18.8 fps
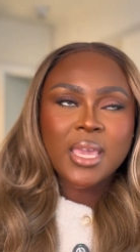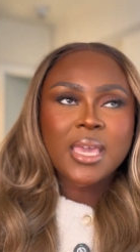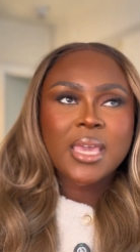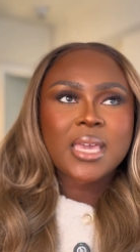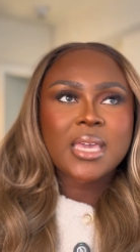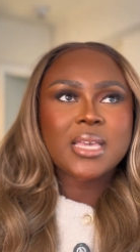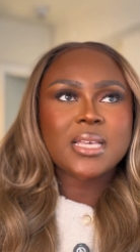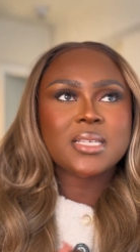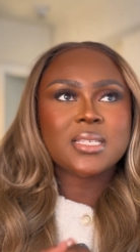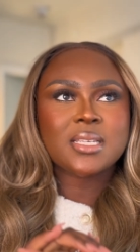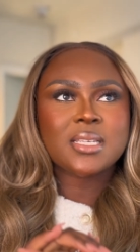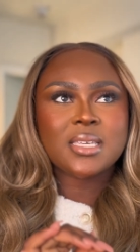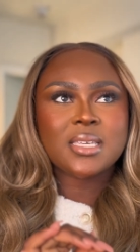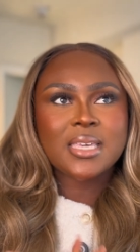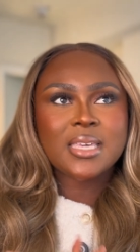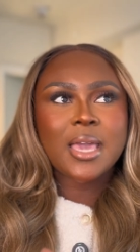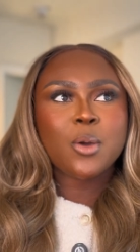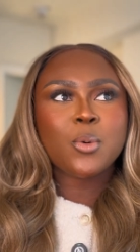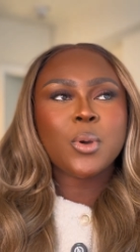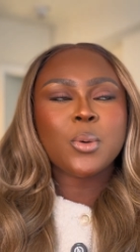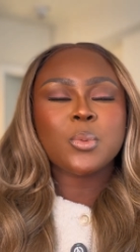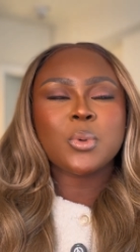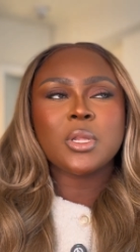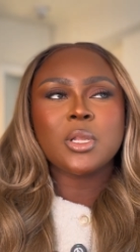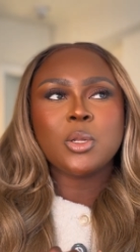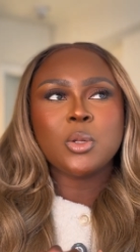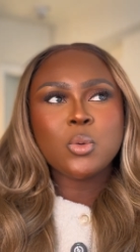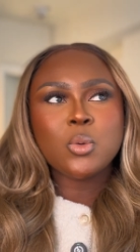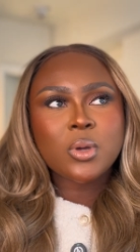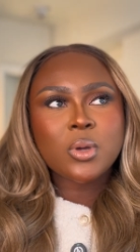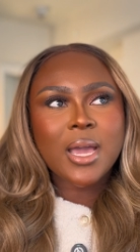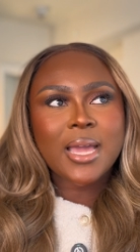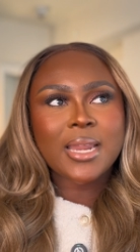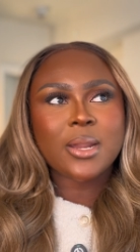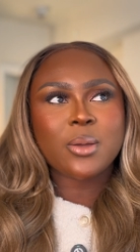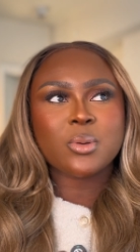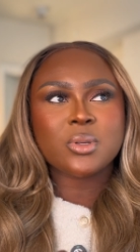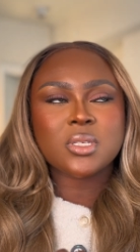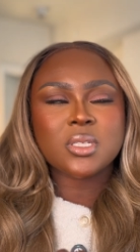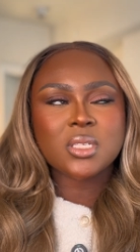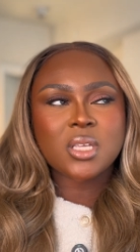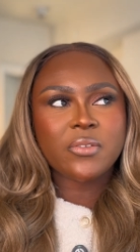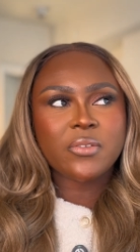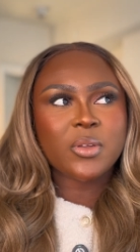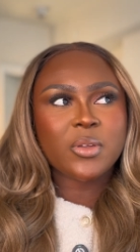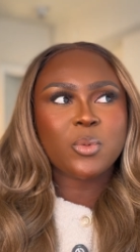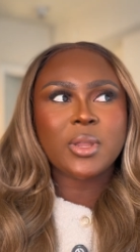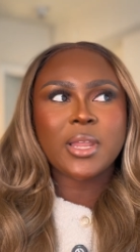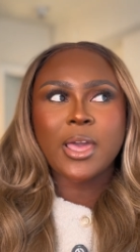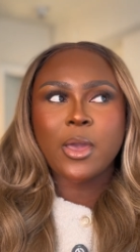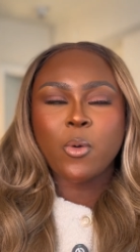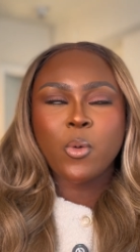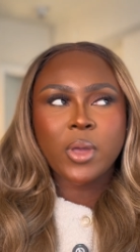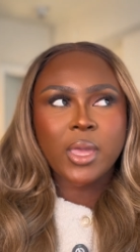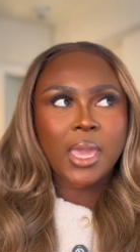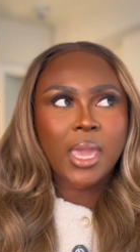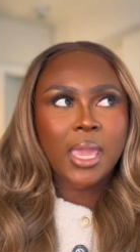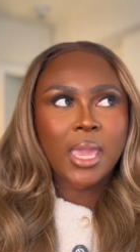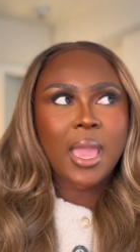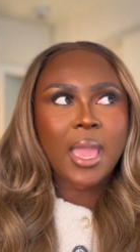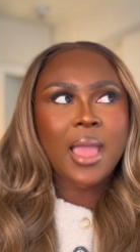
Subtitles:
It's the year where we look at ourselves and we're like, okay,